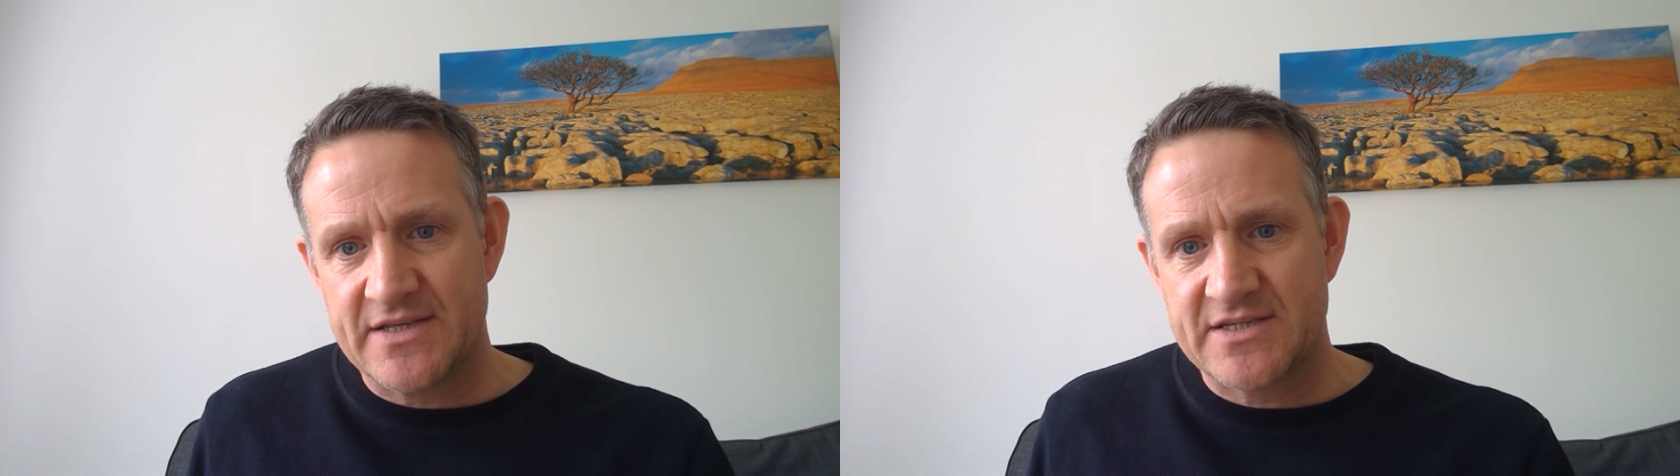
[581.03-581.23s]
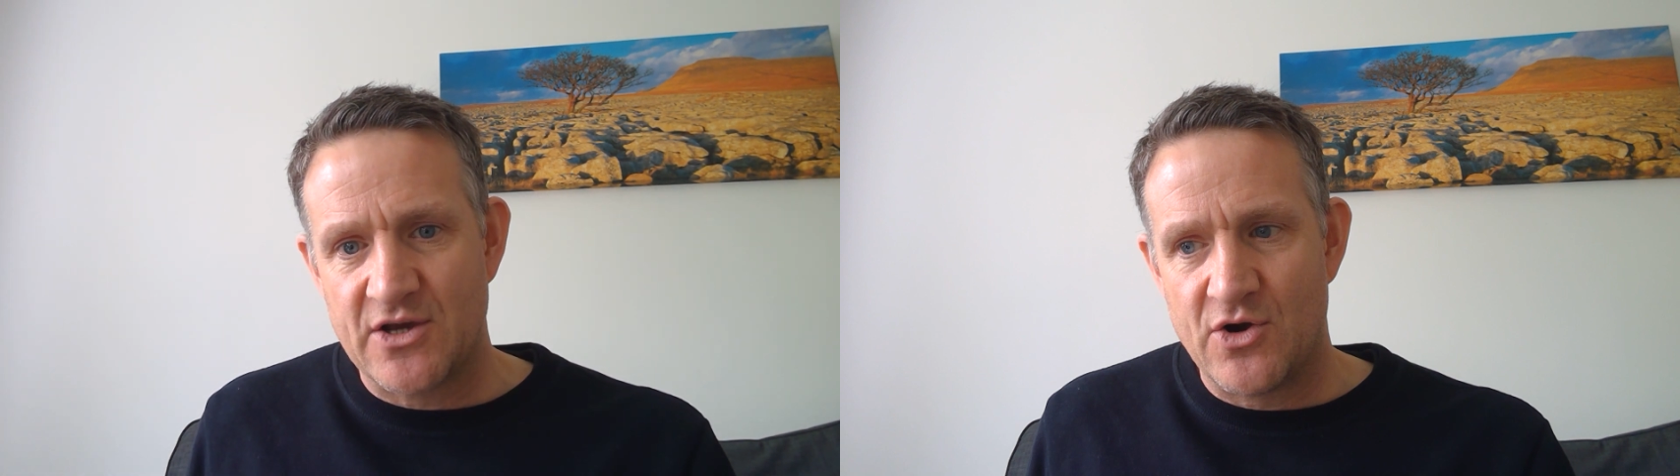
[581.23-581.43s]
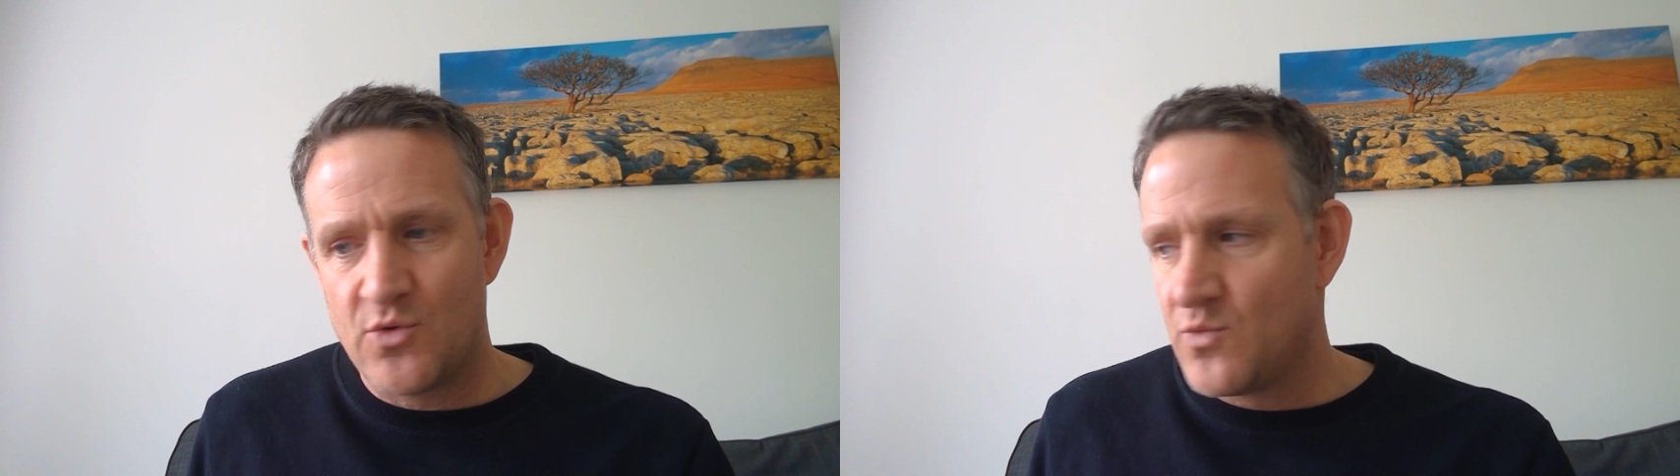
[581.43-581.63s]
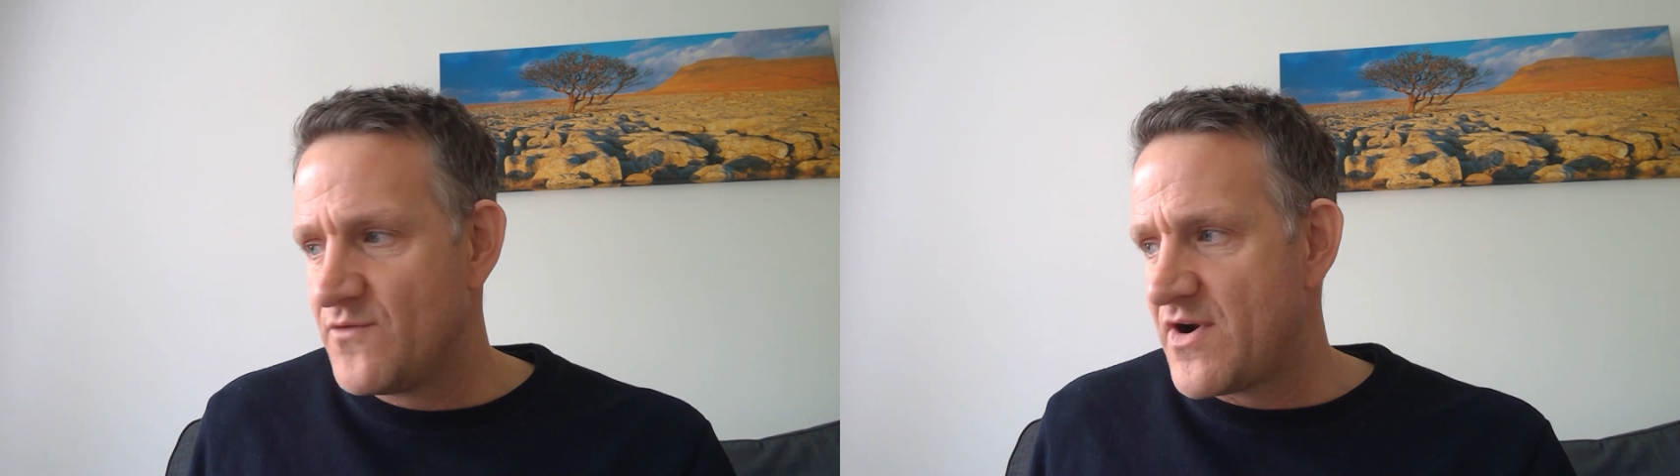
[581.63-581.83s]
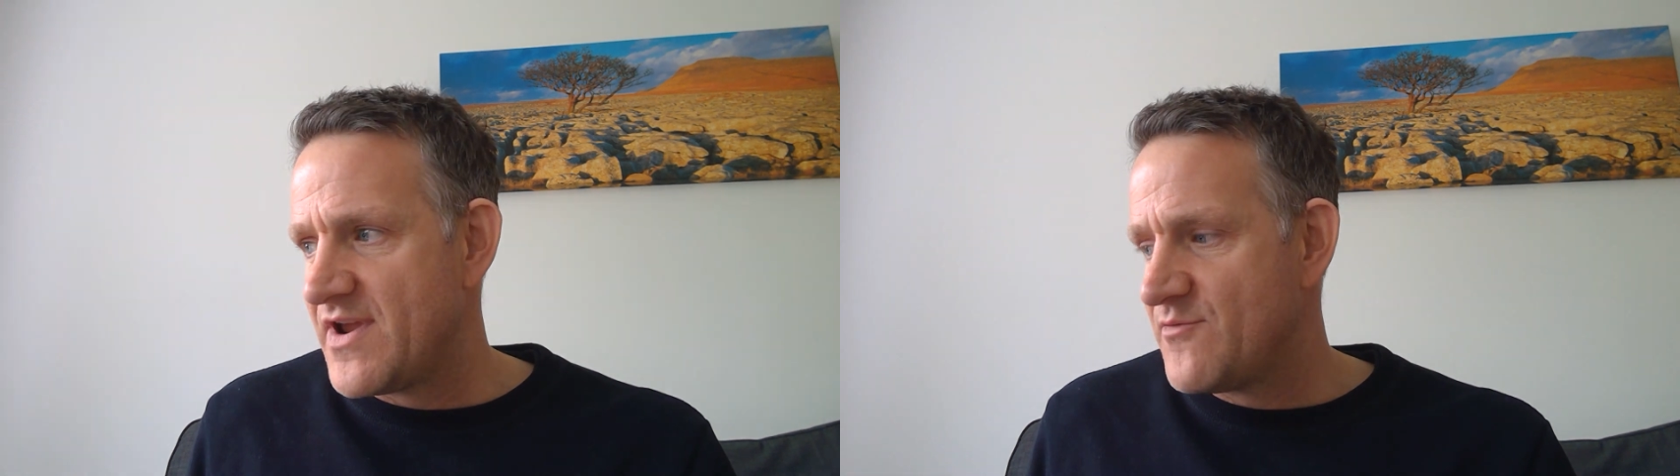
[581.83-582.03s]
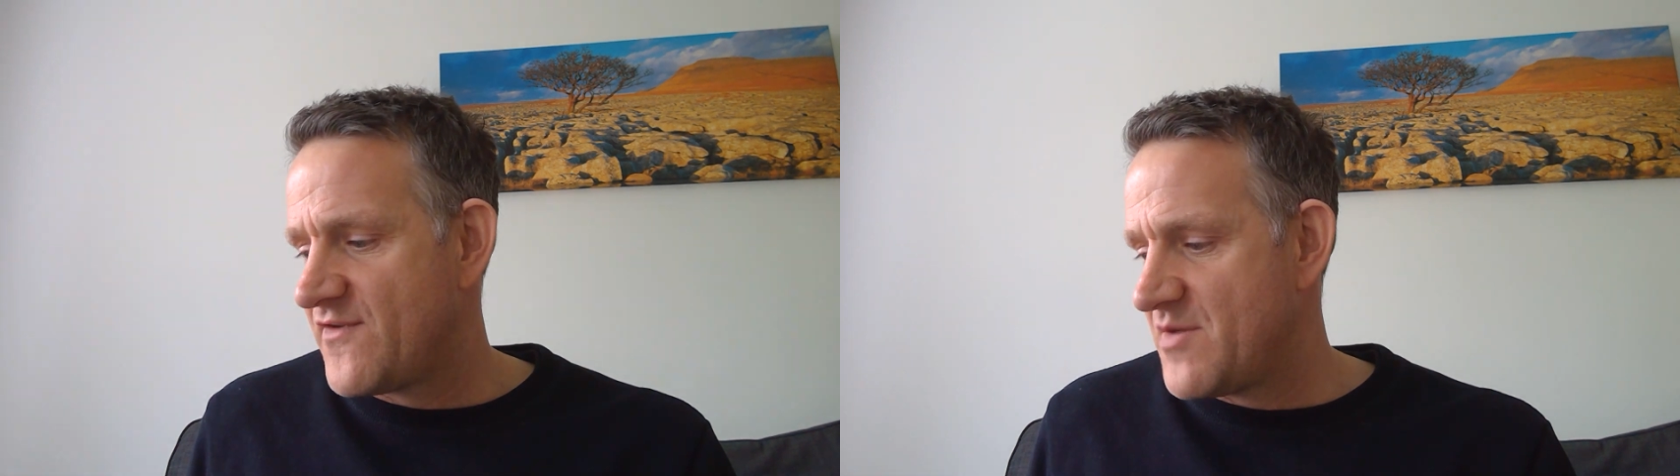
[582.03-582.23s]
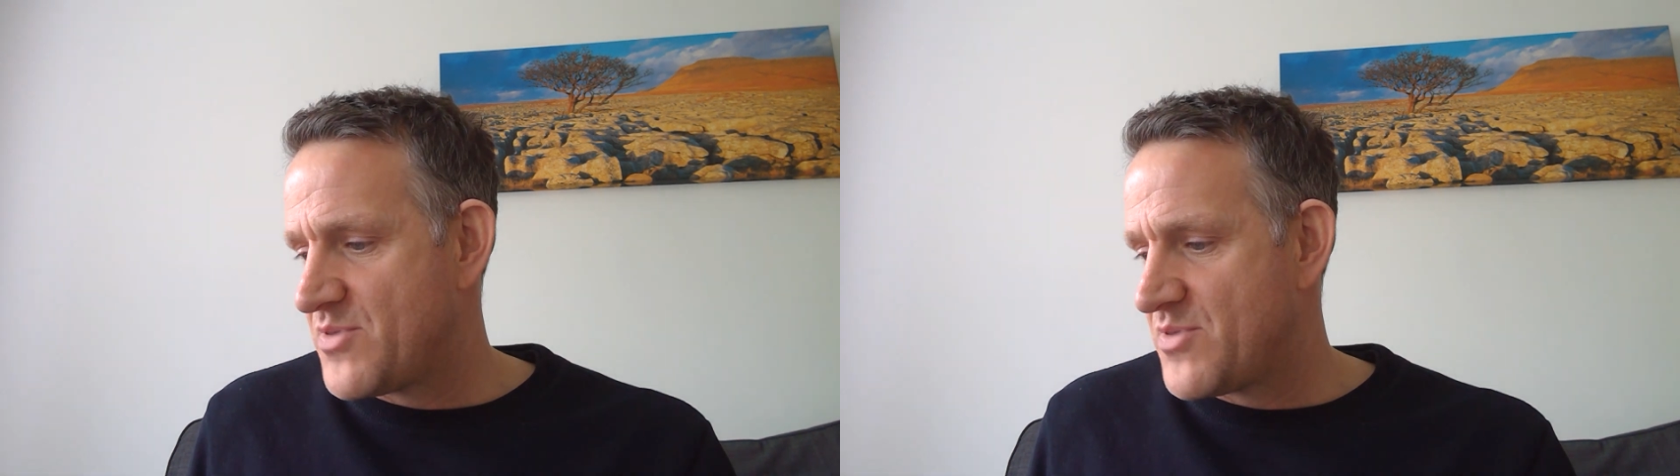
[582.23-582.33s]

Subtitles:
So we're very, very